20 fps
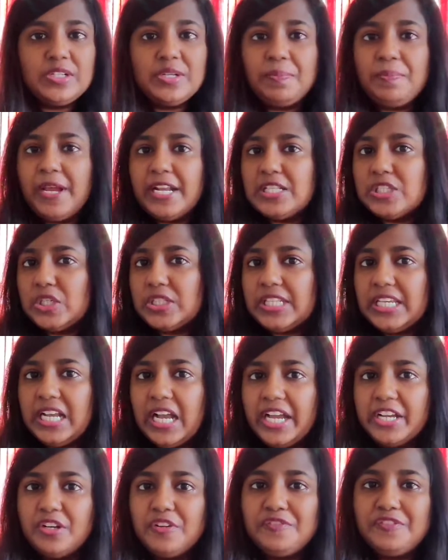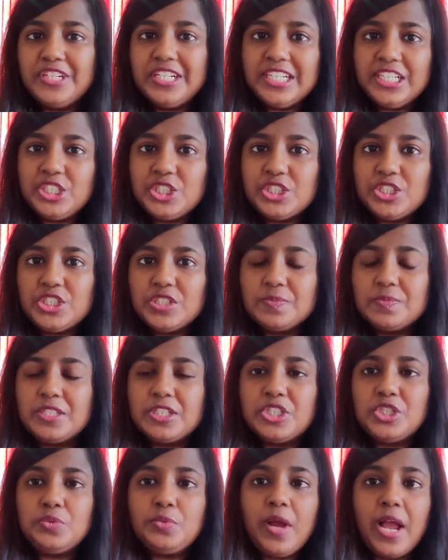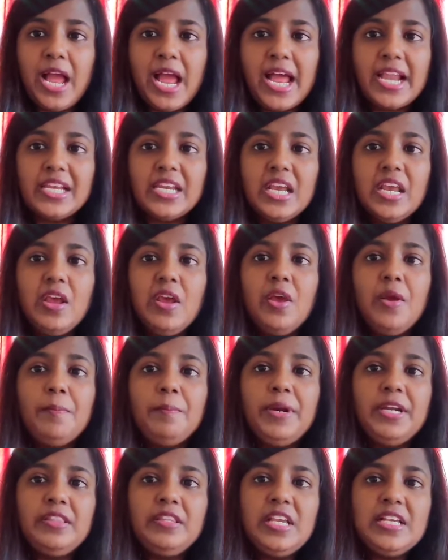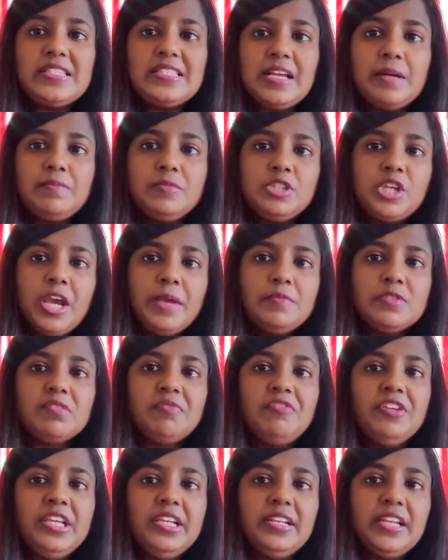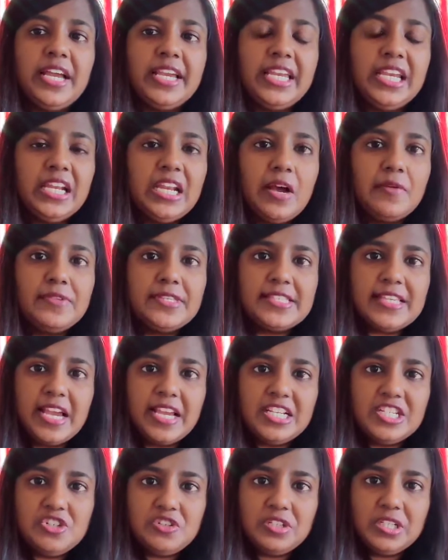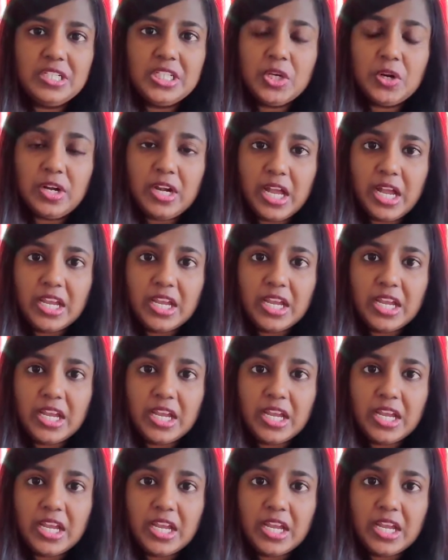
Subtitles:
Depends on the kind of relationship that you had, but they sometimes feel like an outsider in your